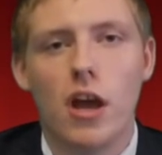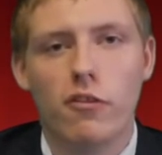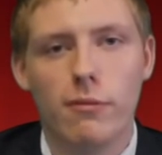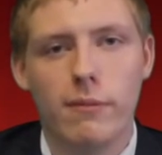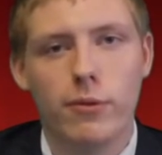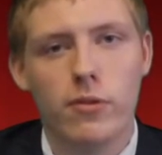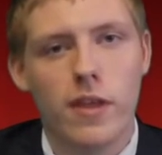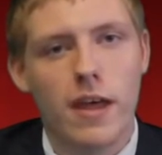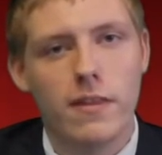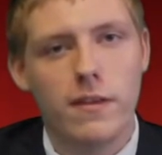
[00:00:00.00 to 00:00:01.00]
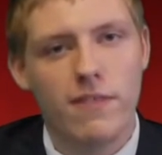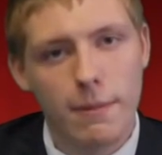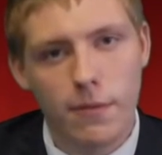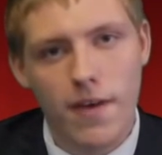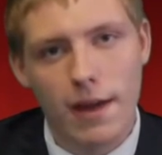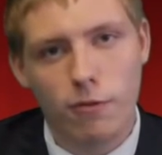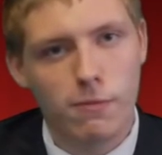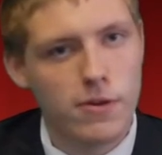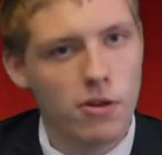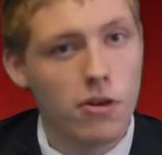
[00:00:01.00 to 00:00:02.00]
Remember that the Fable Factory
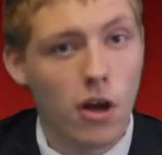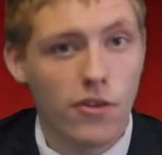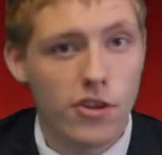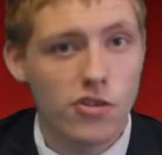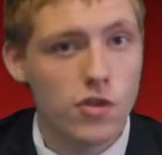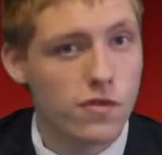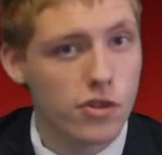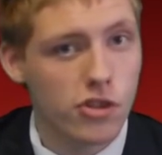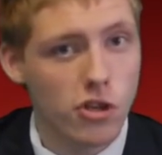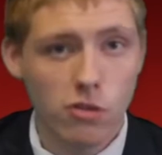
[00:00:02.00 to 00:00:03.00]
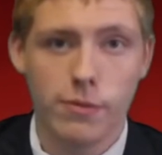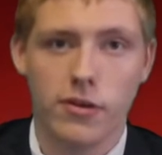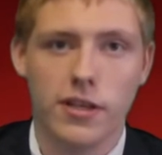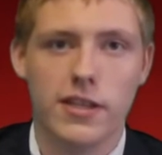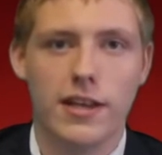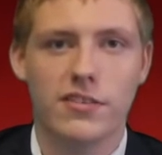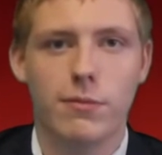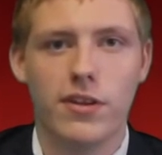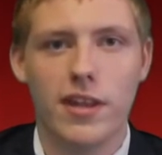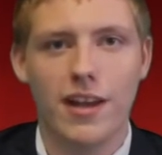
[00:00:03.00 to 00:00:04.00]
will be doing auditions for the Jungle Book next
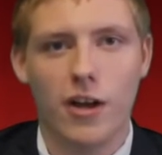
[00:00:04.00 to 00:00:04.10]
Monday,